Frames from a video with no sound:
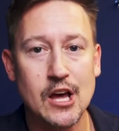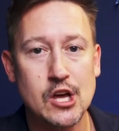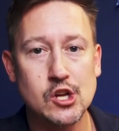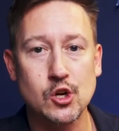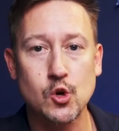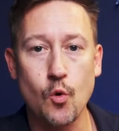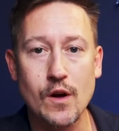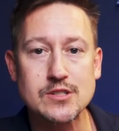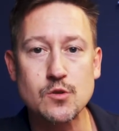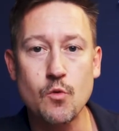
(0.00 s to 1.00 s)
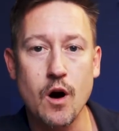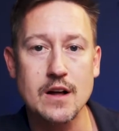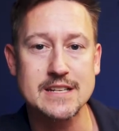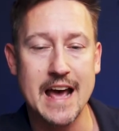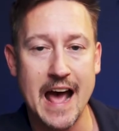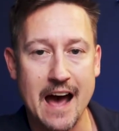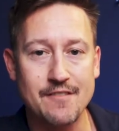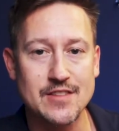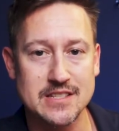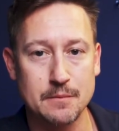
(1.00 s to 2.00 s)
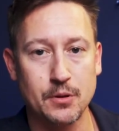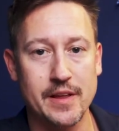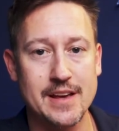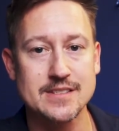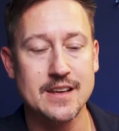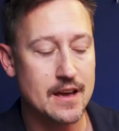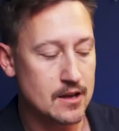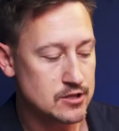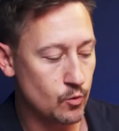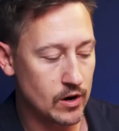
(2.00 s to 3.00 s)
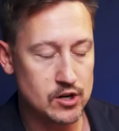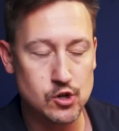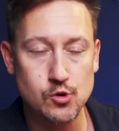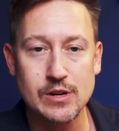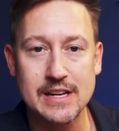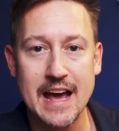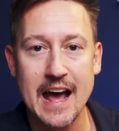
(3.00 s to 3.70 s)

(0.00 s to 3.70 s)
you're going to want to have this in place to where you need to